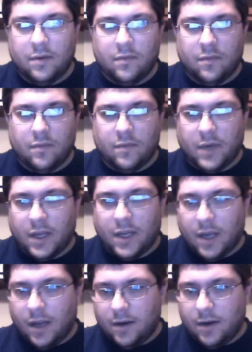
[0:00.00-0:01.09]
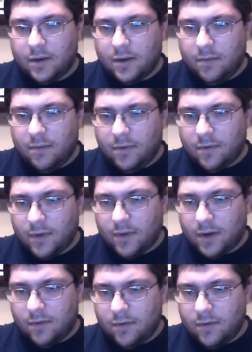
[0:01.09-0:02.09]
What we got? Come on now.